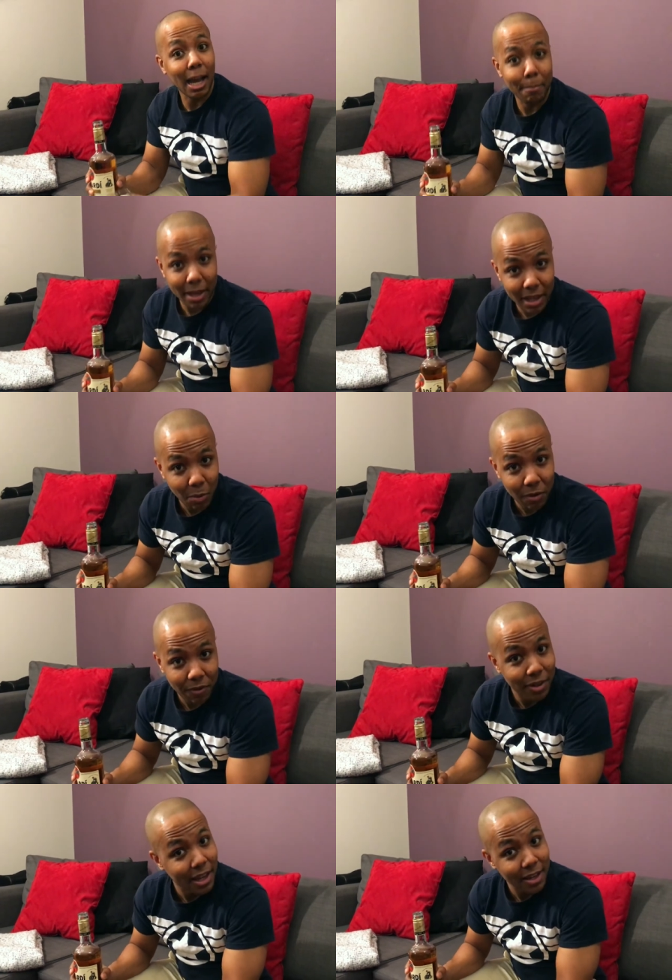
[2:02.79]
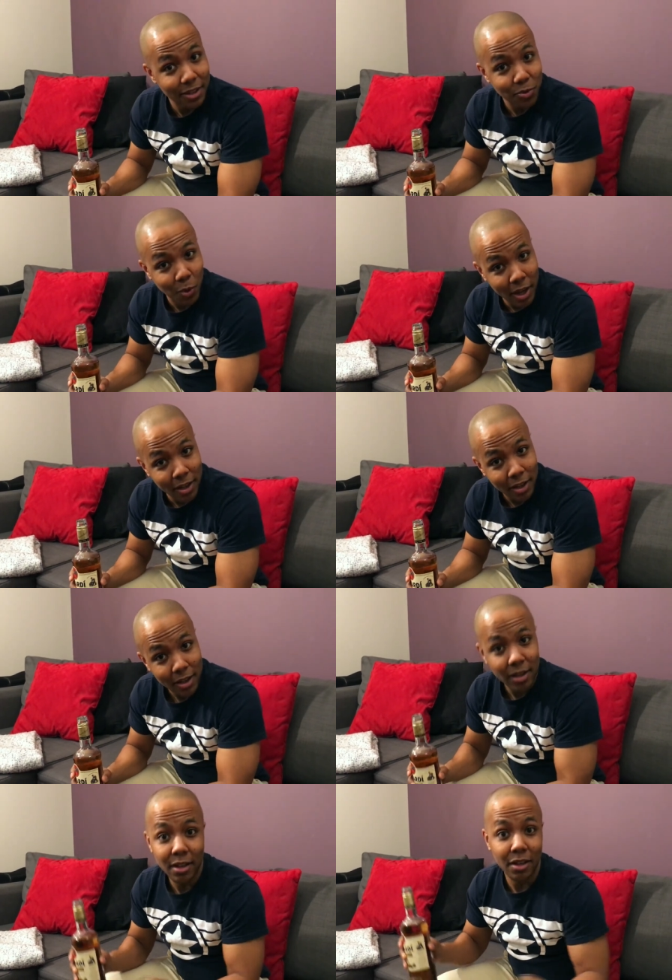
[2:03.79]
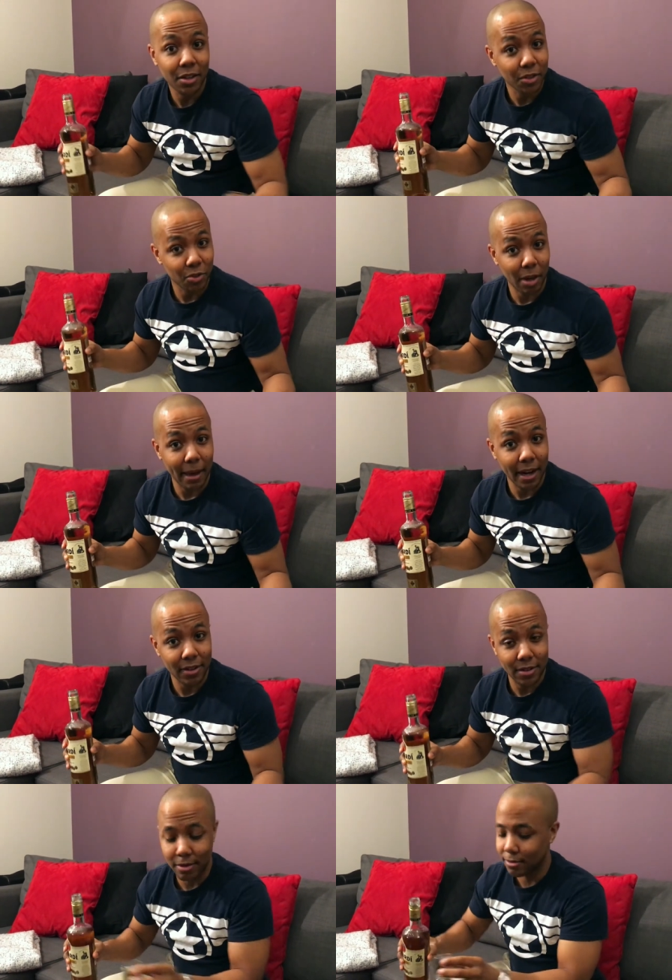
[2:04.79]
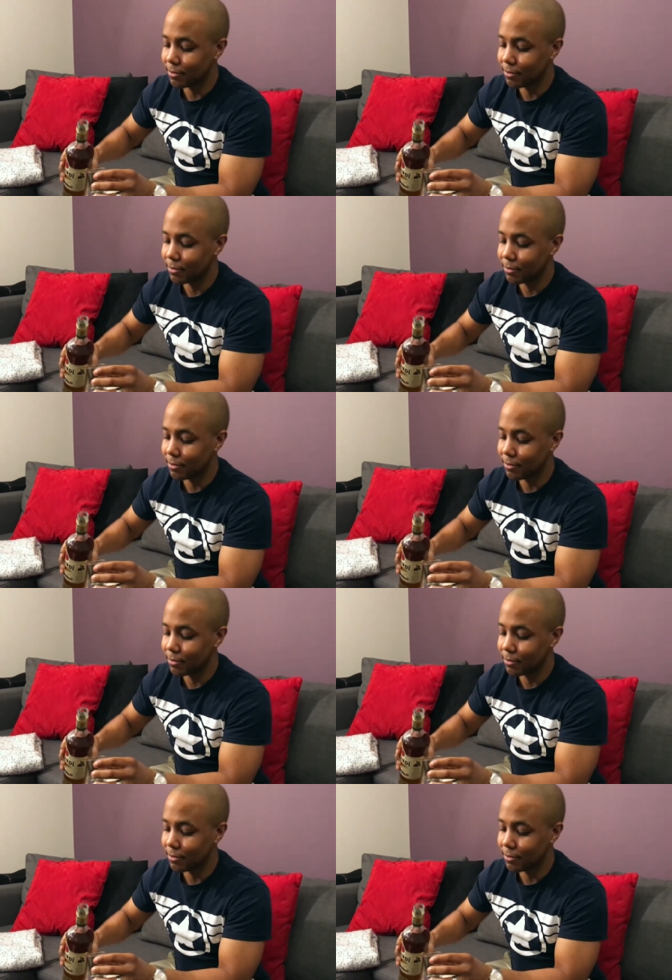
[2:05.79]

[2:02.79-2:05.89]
I'm making one for Nandy as well, so I'm adding 2.